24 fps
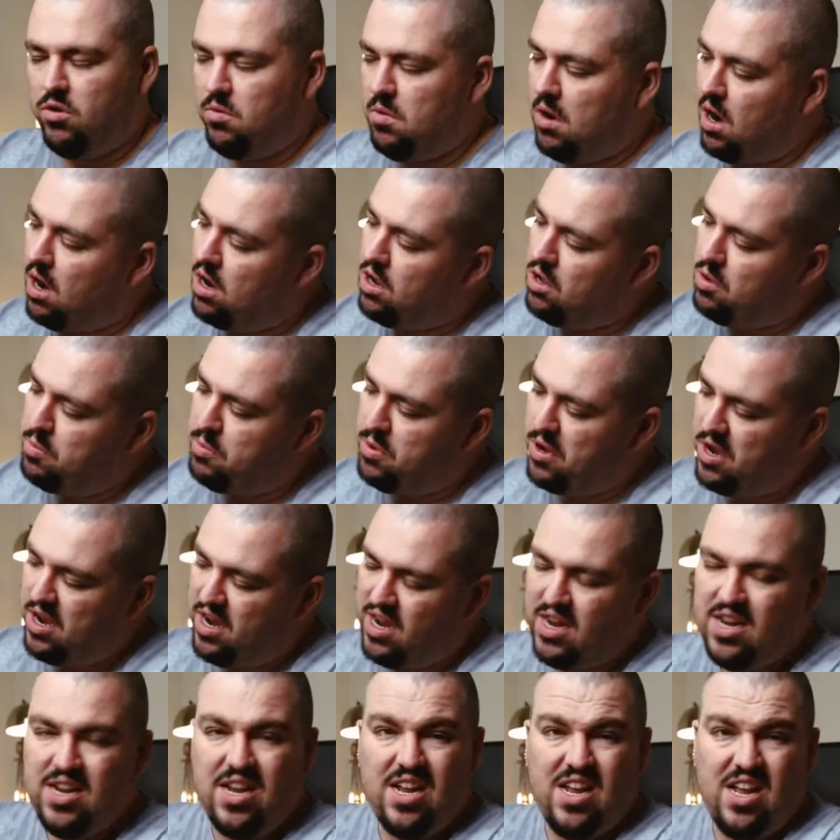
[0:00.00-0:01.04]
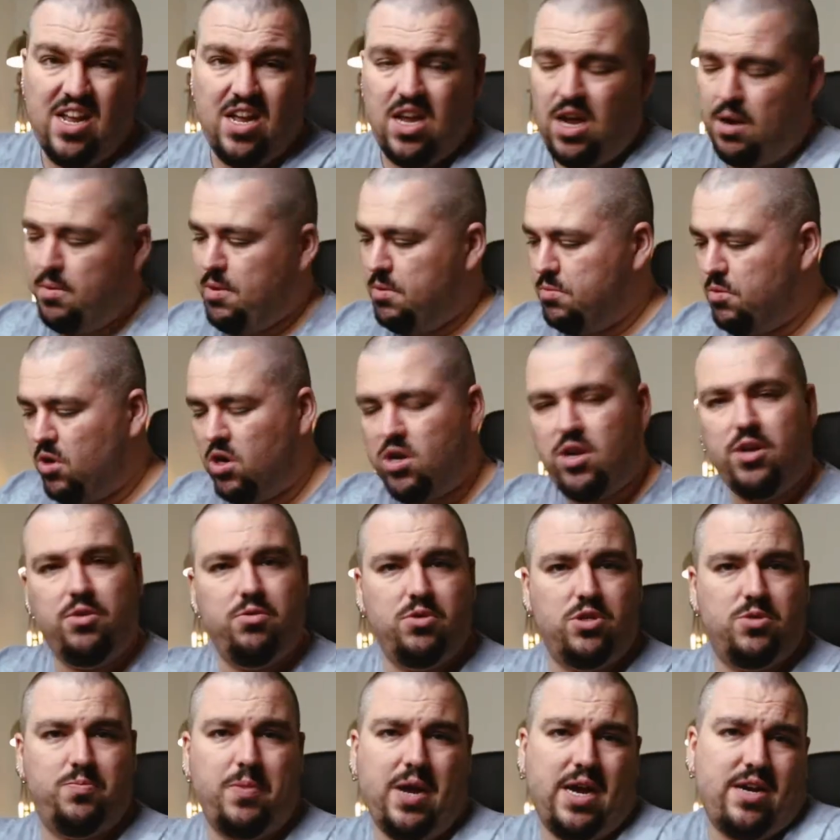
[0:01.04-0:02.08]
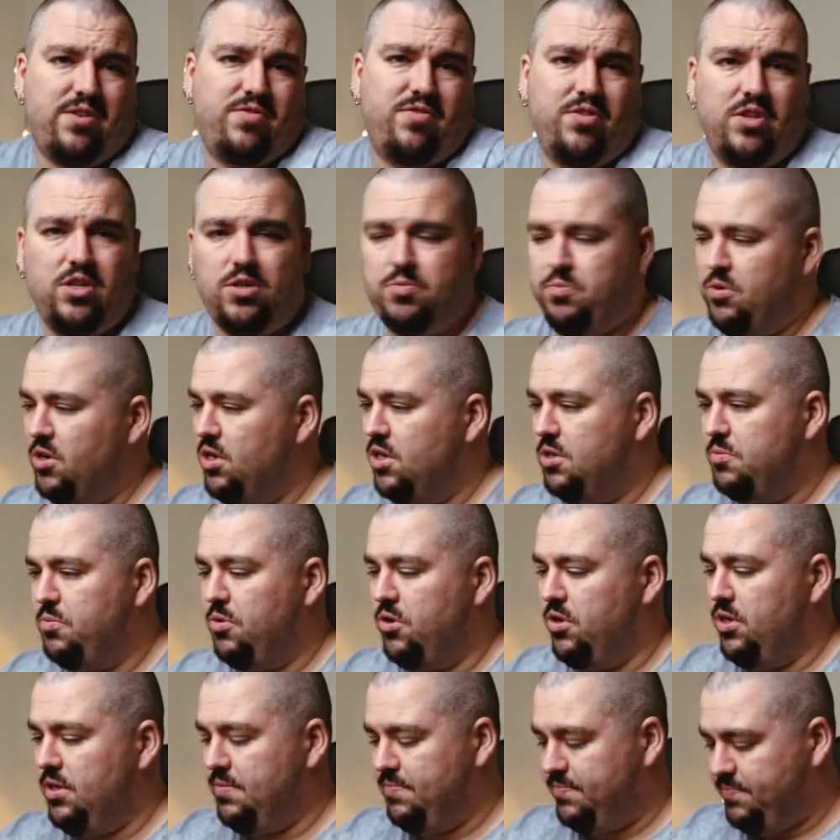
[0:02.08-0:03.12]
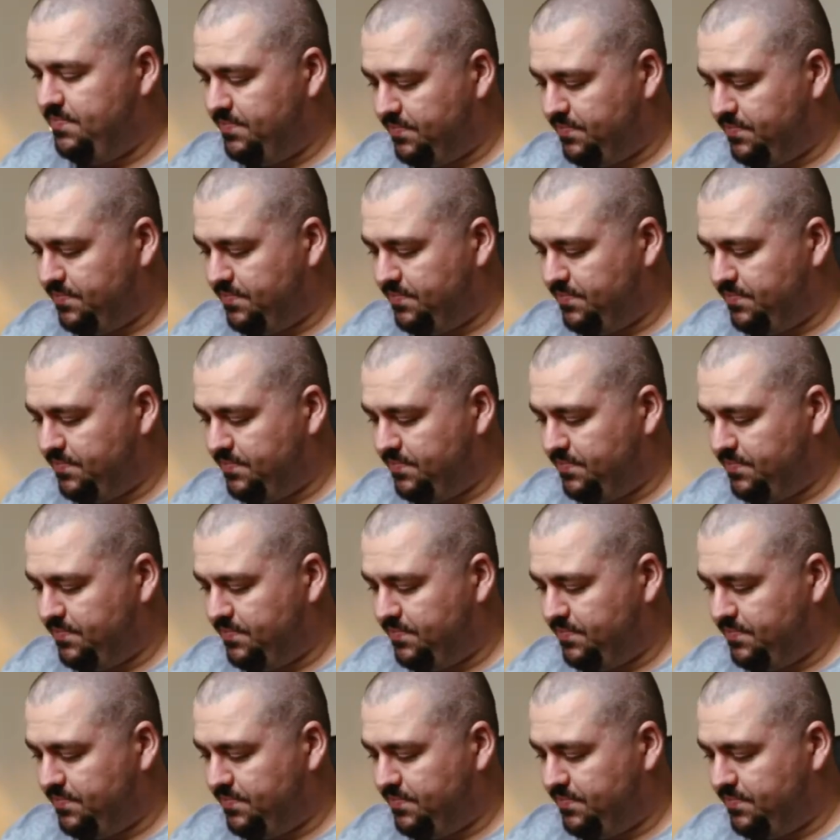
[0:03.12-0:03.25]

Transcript: a while, but I mean, what can you expect for this price point?